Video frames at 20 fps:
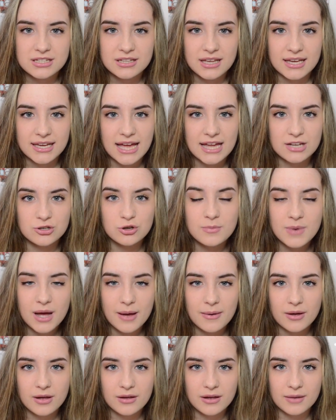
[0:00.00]
Like I do
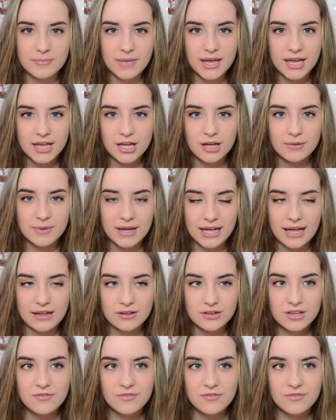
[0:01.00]
my makeup, like I